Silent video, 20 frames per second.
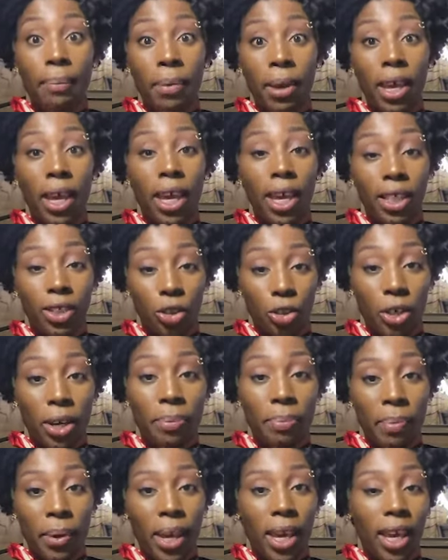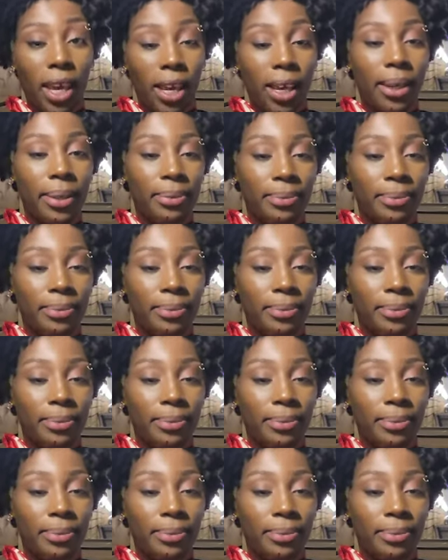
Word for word: Dream big, dream big.